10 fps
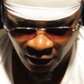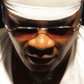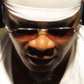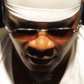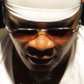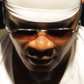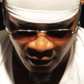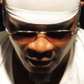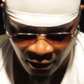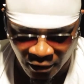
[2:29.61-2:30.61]
yeah,
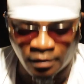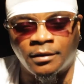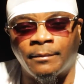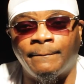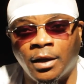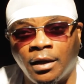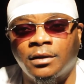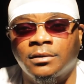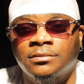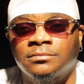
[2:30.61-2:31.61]
uh,
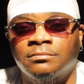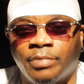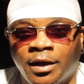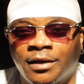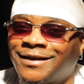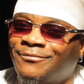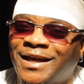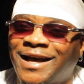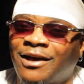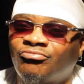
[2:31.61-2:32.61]
Buck, Buck,
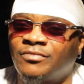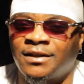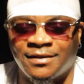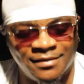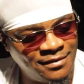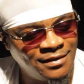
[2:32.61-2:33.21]
man, I,